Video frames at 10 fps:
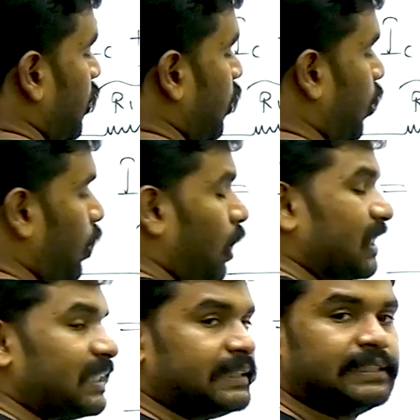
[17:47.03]
core
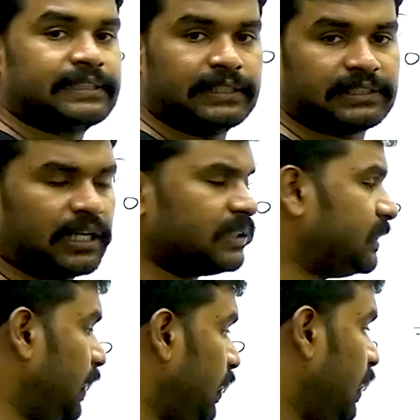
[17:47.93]
loss resistance
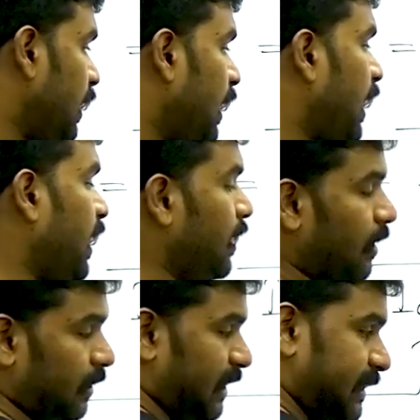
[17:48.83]
RC and
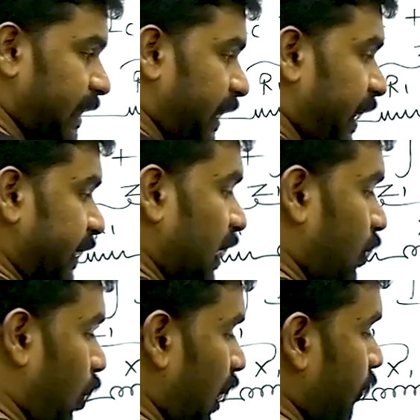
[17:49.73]
uh, this inductor
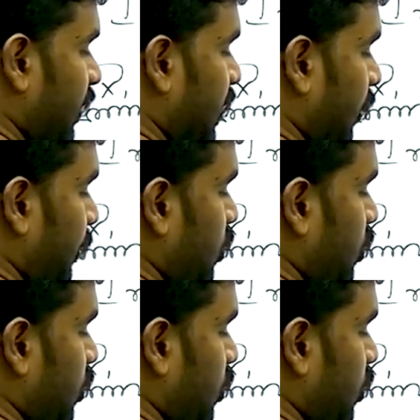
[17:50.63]
coil which can